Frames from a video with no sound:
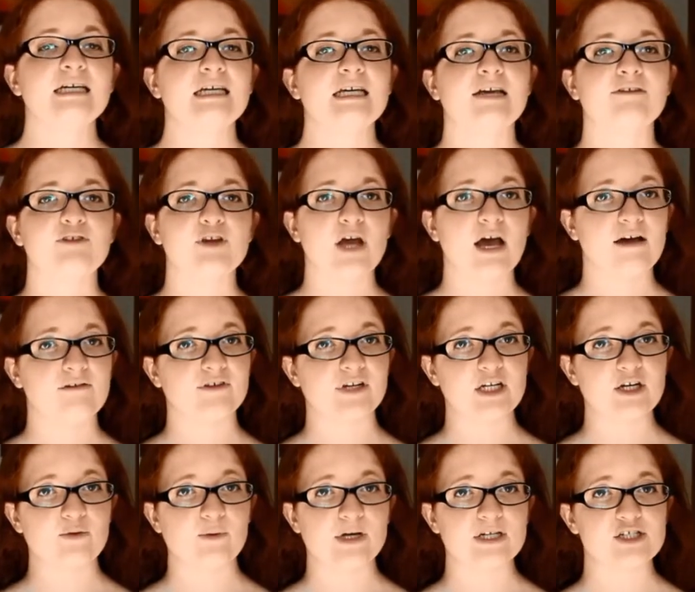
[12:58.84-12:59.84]
If you have
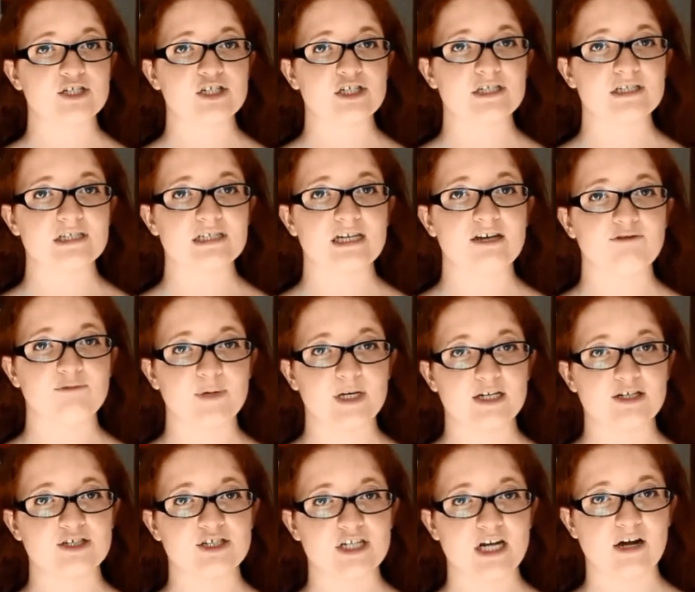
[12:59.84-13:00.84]
any questions, give me
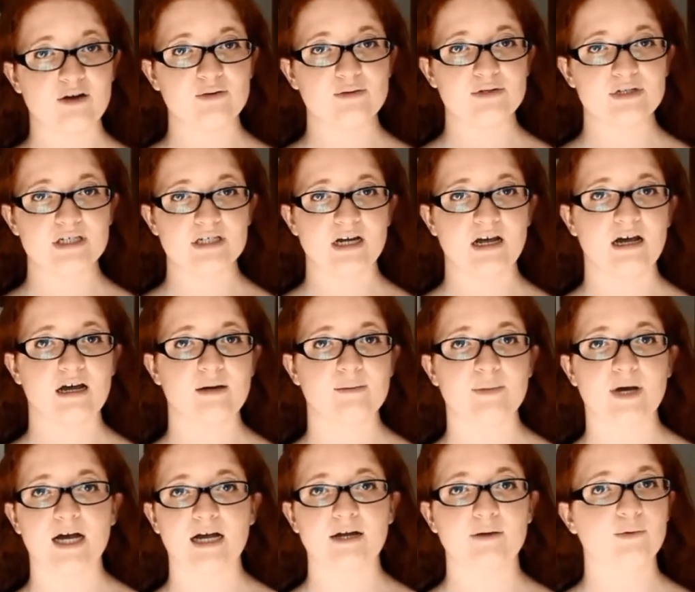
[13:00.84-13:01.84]
a shout.
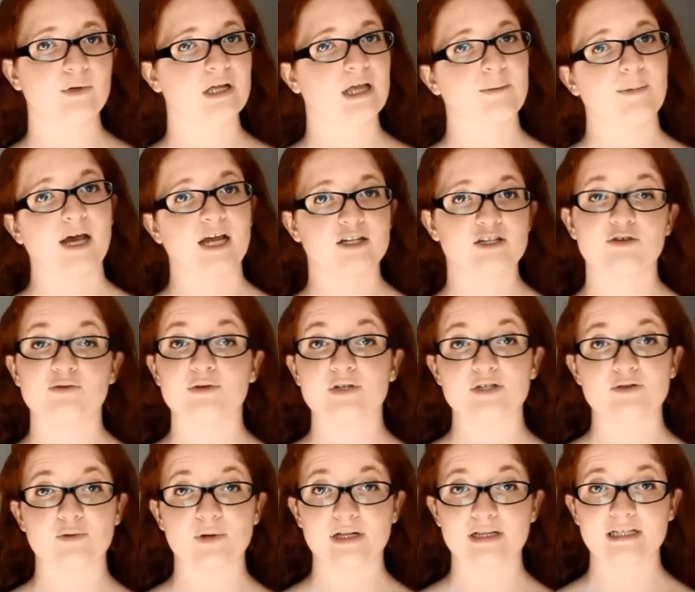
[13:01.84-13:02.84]
I will get back to you
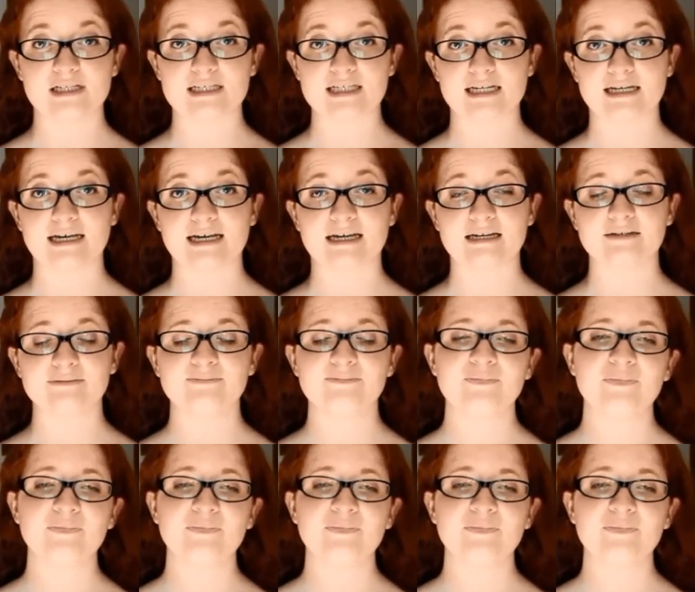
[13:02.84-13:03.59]
as quickly as I can.